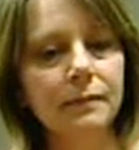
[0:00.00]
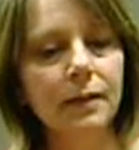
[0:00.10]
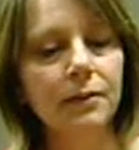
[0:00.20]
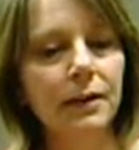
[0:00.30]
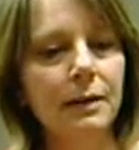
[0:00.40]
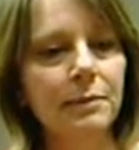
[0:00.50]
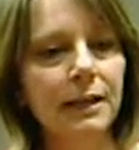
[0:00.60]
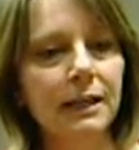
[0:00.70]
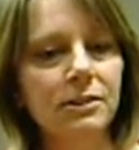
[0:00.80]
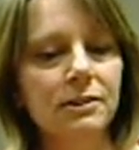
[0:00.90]
Other
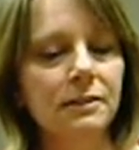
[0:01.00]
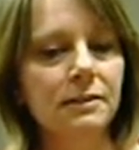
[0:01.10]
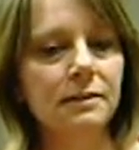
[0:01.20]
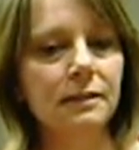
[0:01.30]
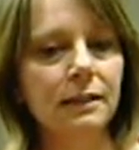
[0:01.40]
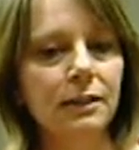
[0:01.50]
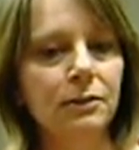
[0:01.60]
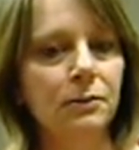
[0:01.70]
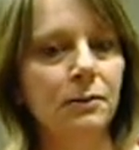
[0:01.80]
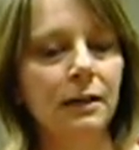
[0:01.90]
complications can
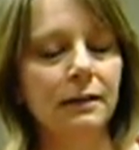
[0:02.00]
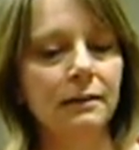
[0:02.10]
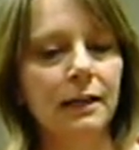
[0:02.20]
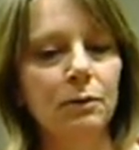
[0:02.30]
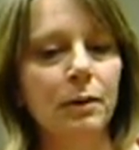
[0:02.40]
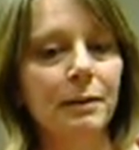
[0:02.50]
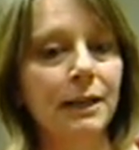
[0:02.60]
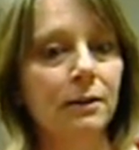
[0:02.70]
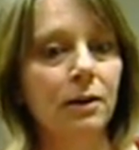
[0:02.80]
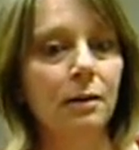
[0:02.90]
include a lot of women
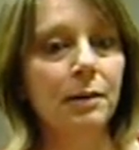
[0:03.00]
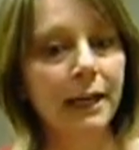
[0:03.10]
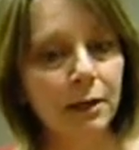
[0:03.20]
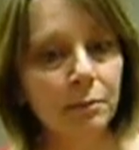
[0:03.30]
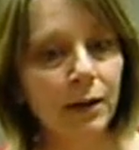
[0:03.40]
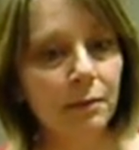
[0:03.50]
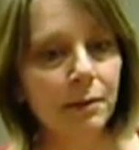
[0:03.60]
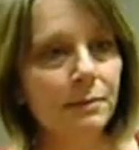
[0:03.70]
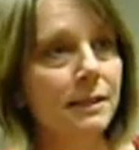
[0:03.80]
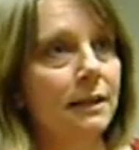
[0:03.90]
get gallbladder
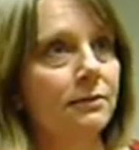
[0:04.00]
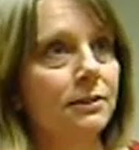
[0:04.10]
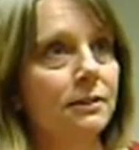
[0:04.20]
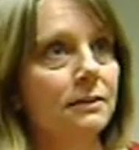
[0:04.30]
problems after